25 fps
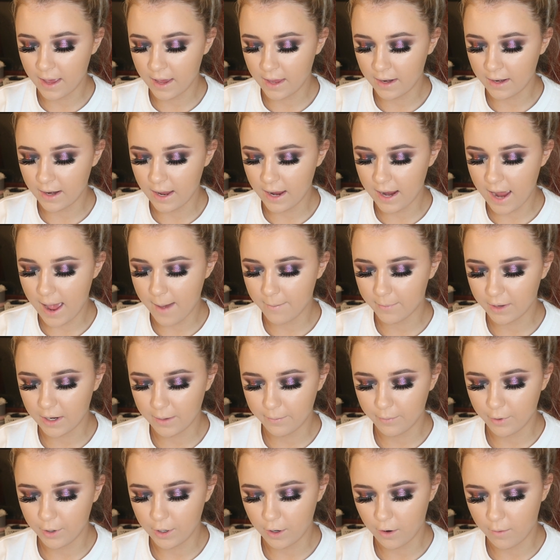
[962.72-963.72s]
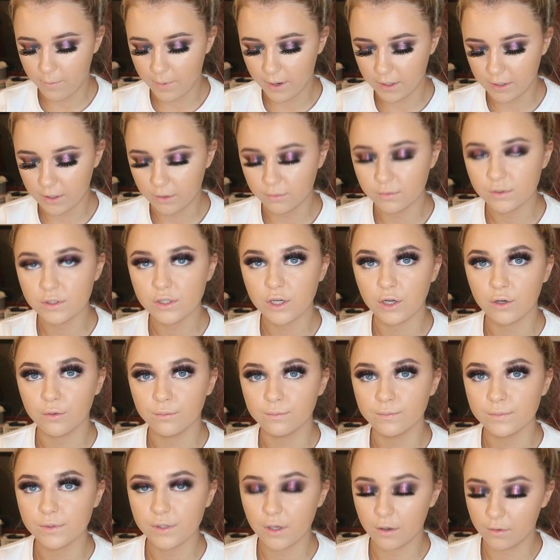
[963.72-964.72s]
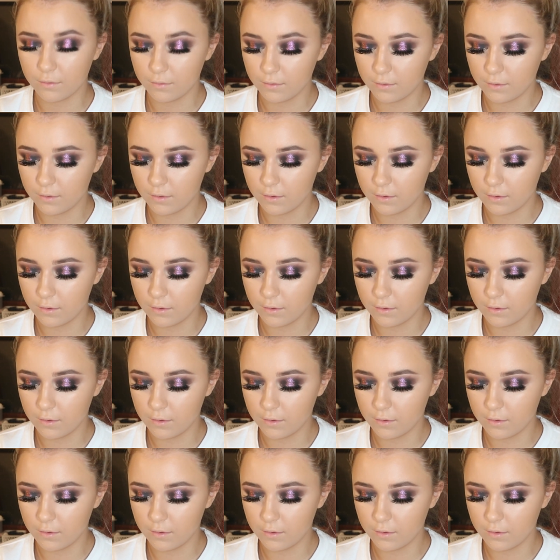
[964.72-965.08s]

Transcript: then I am gonna put it on my nose too, so.